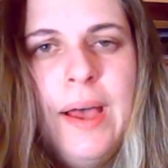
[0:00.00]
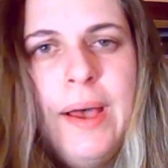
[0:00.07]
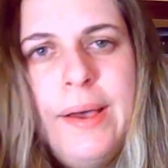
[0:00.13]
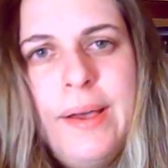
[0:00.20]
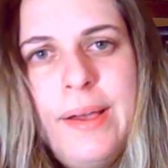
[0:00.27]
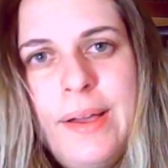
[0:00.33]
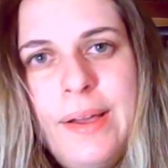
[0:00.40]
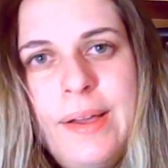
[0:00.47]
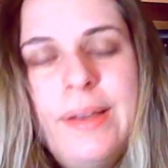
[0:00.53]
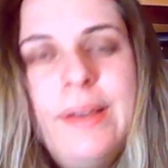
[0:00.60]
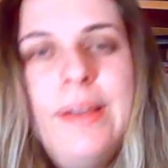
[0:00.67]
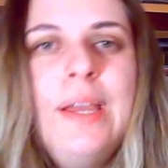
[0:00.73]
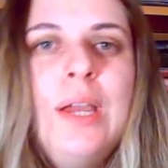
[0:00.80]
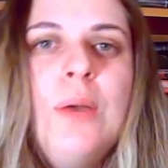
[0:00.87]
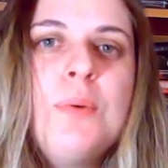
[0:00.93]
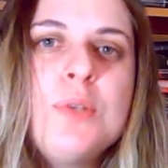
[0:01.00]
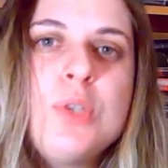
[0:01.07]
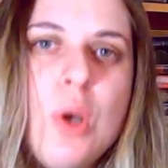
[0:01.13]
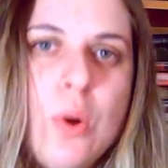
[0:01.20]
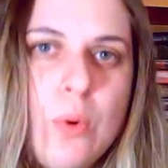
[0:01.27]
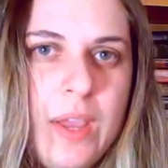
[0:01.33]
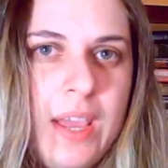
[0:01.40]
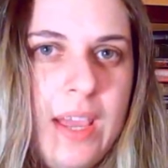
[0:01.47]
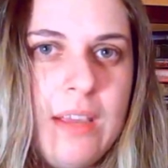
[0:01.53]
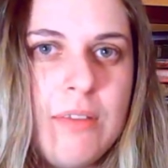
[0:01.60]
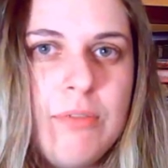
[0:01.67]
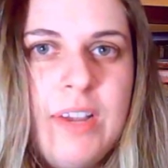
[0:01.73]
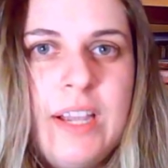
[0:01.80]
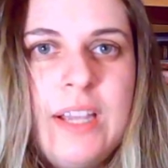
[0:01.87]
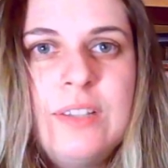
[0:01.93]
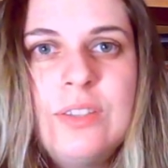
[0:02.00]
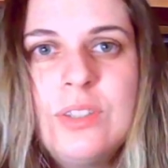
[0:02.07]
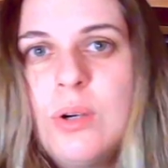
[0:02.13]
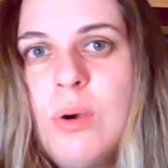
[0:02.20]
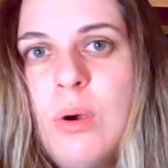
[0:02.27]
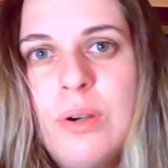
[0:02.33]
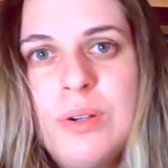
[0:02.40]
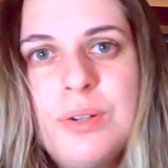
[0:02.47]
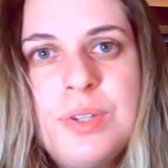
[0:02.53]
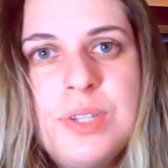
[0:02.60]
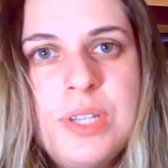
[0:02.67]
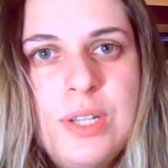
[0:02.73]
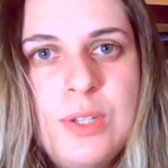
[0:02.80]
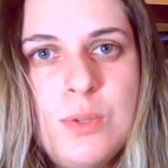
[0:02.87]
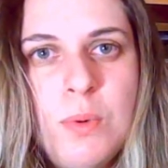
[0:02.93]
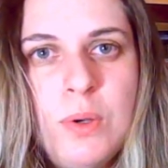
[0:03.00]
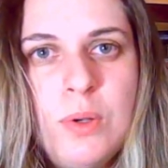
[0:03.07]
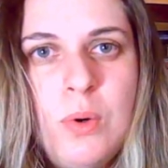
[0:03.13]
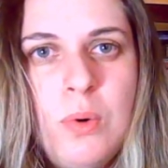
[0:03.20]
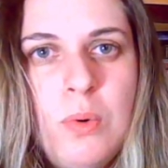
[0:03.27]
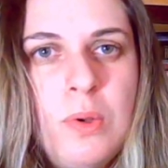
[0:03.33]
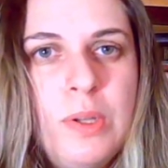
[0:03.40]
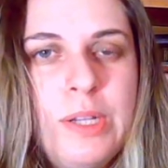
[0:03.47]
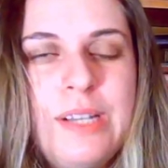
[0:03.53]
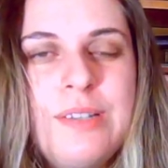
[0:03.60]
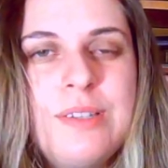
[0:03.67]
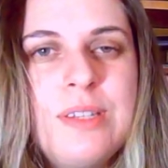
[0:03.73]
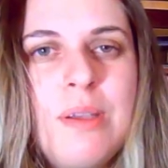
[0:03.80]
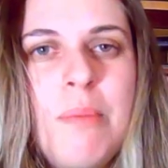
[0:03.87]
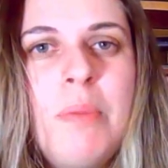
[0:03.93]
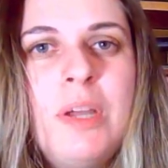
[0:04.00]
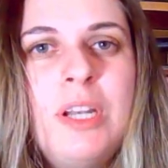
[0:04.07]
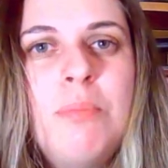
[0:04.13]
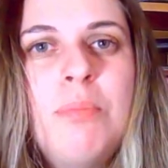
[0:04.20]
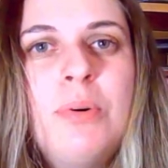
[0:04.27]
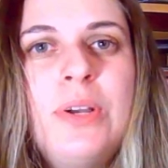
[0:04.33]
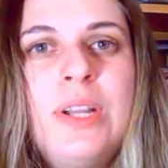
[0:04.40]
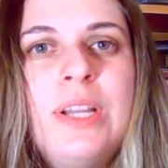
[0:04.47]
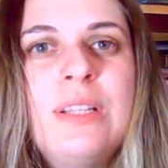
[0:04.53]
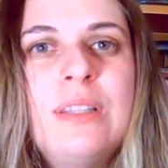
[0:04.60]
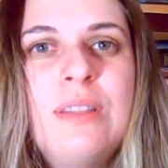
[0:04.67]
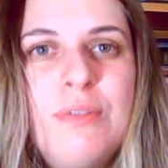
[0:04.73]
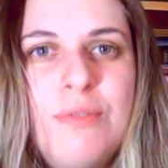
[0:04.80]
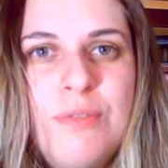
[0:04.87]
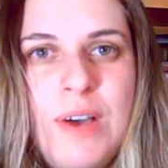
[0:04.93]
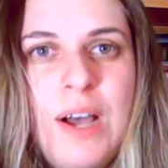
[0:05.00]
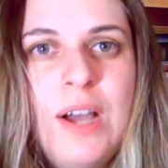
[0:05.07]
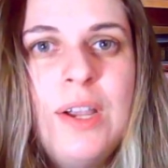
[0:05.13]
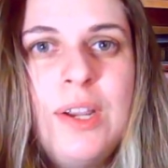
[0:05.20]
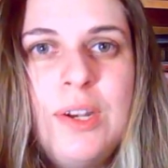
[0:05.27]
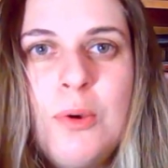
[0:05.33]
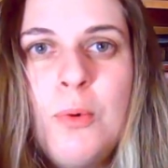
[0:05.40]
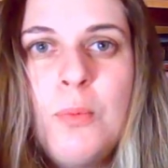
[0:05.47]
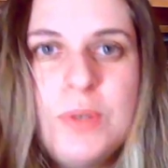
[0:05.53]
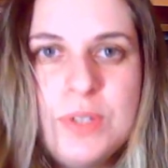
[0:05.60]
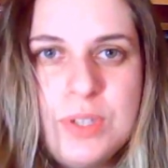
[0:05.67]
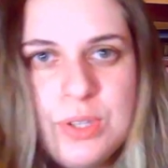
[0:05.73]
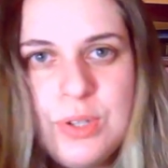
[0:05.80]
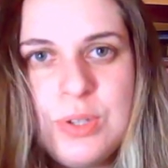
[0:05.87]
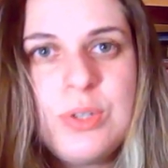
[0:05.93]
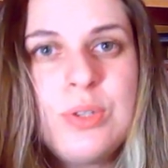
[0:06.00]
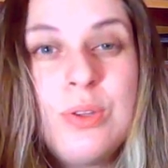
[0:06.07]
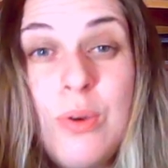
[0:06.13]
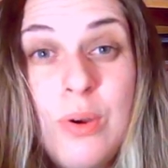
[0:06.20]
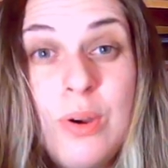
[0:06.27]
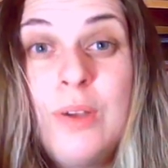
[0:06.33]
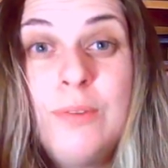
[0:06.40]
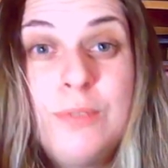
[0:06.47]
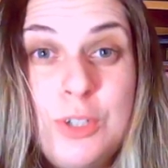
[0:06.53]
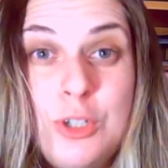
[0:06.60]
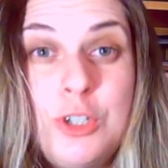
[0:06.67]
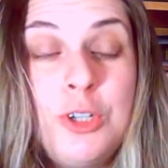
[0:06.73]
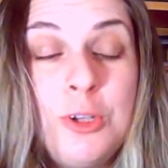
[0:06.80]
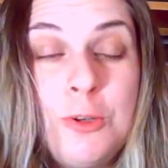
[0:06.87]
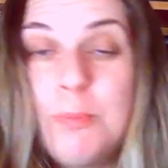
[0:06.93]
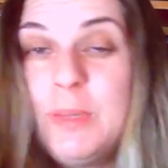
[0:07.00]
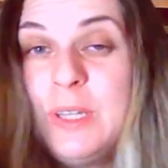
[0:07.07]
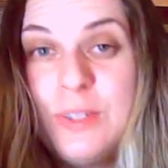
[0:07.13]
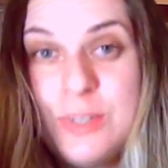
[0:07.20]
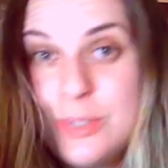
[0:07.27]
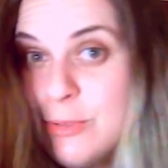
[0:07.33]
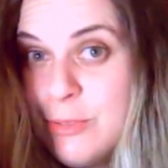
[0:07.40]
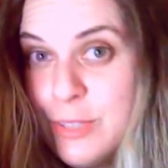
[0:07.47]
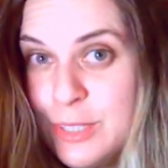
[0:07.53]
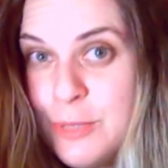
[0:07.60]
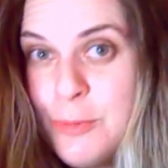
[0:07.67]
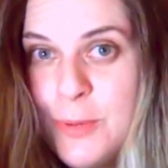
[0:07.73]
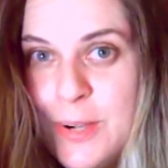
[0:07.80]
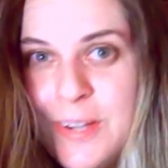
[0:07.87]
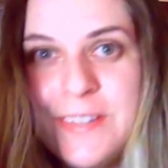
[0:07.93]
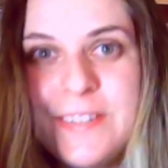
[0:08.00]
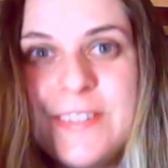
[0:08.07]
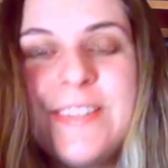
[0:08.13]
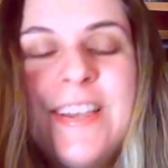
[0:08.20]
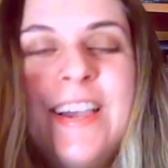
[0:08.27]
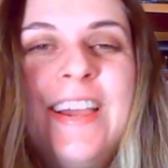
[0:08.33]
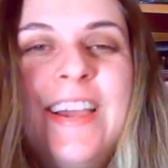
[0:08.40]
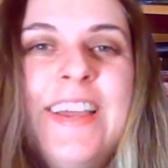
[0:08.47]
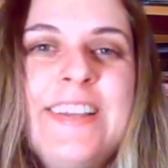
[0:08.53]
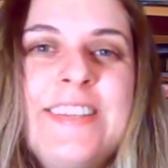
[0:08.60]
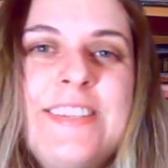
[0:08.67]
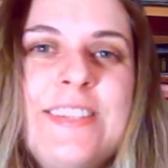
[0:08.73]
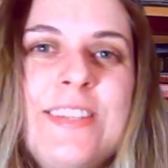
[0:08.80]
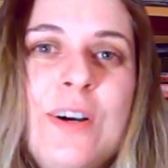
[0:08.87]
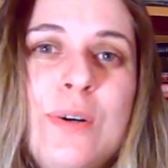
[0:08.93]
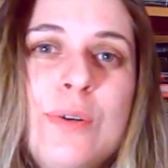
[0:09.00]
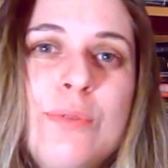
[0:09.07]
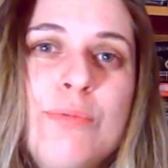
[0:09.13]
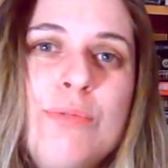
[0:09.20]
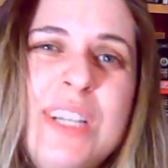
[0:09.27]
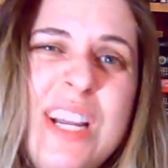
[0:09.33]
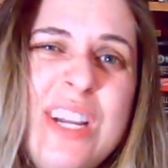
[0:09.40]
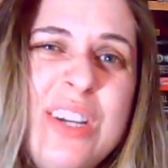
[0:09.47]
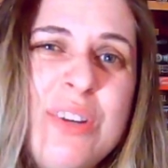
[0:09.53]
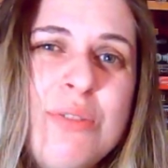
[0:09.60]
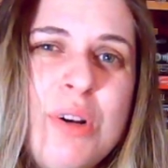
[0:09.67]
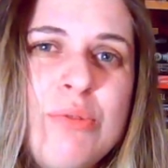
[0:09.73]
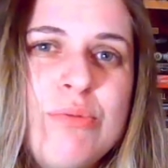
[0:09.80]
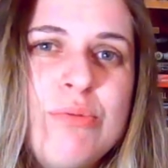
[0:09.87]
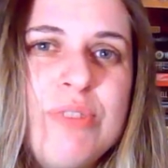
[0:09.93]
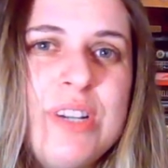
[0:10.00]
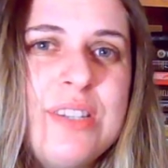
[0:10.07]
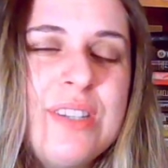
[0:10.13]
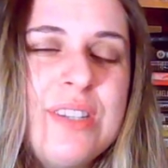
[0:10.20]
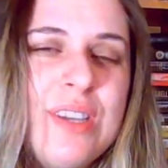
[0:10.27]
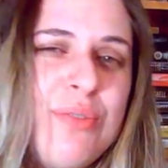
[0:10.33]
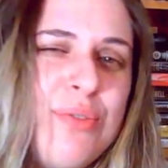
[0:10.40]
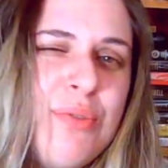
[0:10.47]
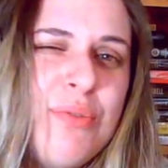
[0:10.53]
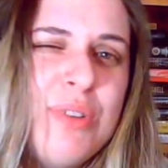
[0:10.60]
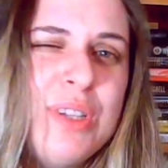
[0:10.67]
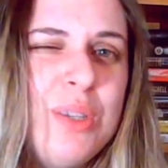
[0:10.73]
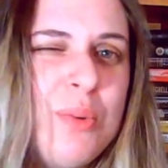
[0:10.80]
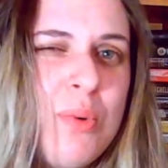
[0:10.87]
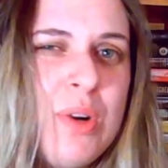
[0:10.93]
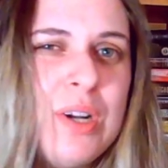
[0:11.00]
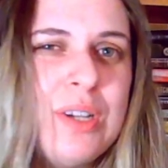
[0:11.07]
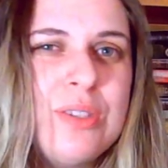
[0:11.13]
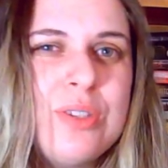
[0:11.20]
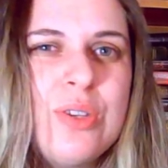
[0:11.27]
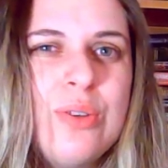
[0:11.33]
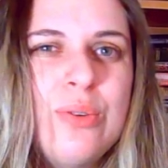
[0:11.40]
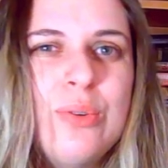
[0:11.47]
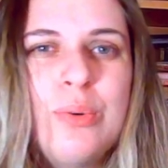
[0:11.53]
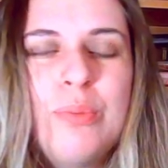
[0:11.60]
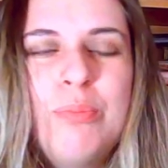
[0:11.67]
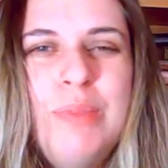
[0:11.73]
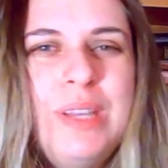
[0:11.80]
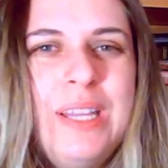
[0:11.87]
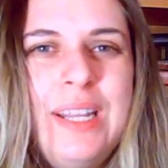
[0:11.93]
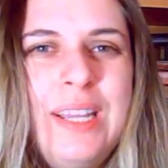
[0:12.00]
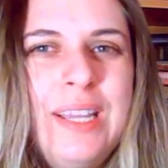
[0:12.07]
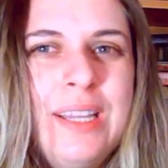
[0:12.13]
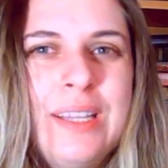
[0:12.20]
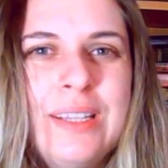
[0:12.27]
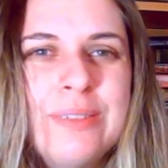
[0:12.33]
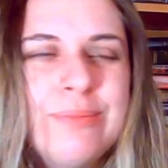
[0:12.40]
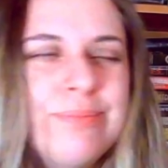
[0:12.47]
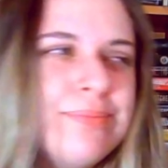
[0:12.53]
It was okay, right? The horror scenes were cool. As somebody put it, the vine was the star of the show because it really was. So read at your own risk if you really want to. Meaning,